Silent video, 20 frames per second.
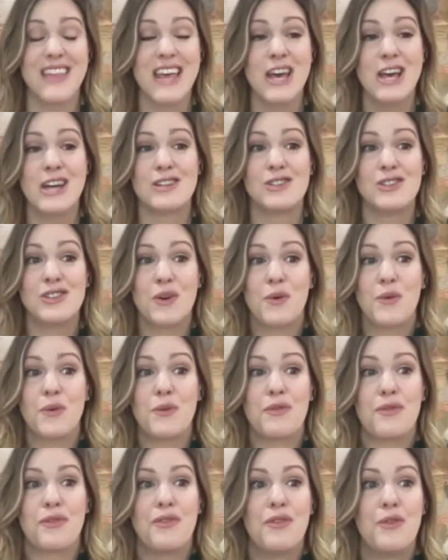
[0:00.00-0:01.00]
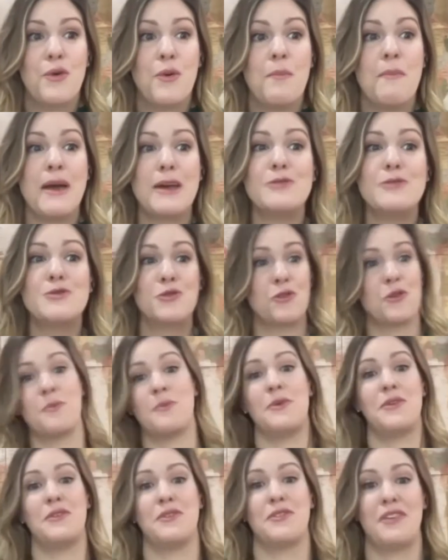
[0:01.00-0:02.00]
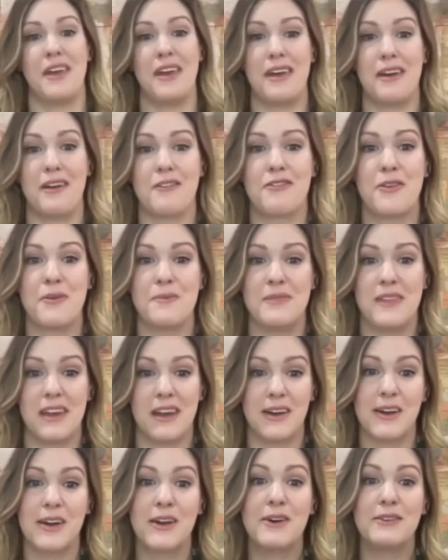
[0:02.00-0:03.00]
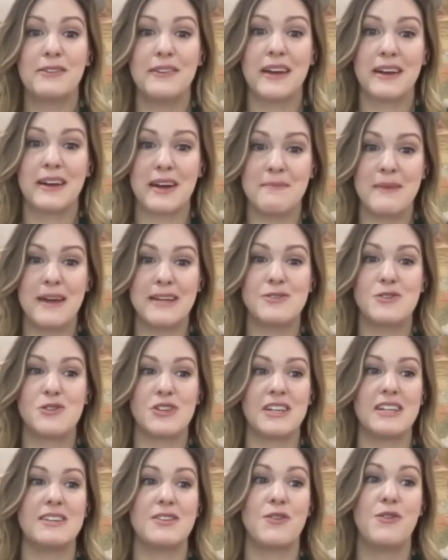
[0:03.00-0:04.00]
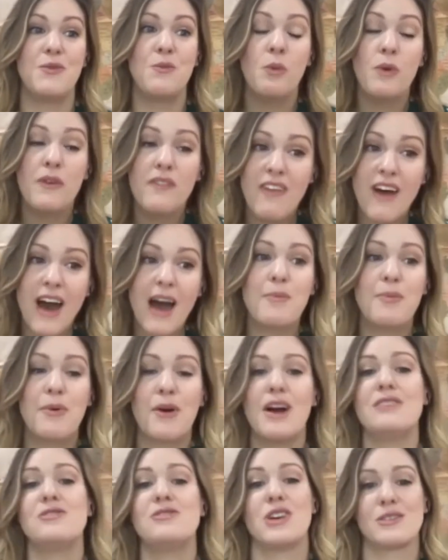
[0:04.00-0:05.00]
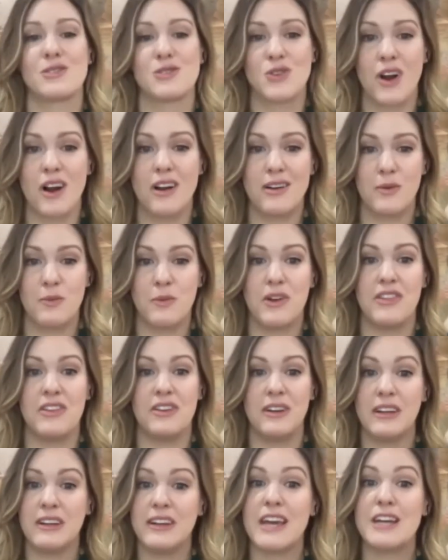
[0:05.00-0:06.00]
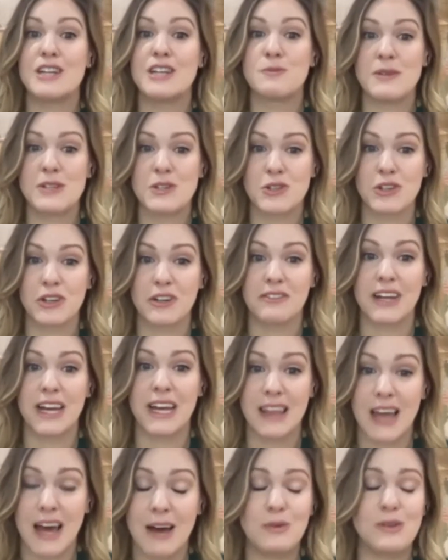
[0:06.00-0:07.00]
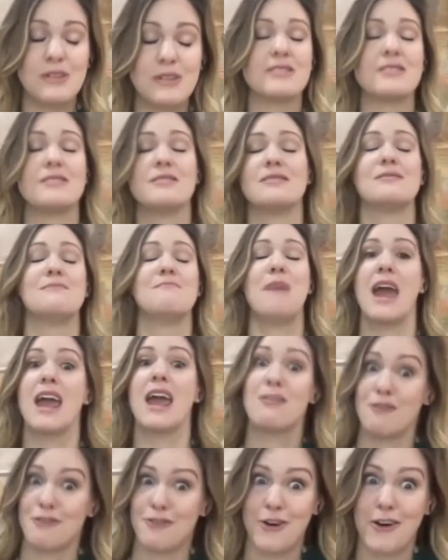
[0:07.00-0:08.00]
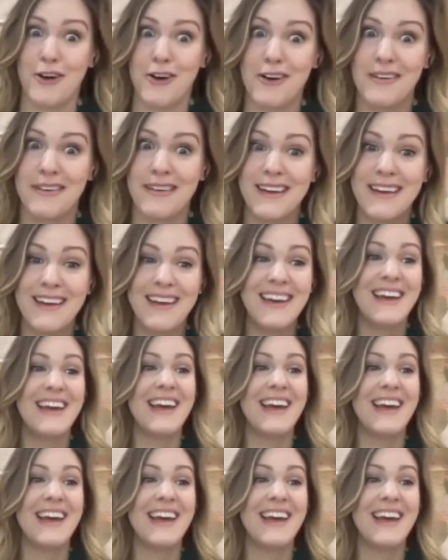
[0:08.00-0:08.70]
So the measurable thing from there, like I mentioned, that project started with an engagement survey that was painful. Hmm.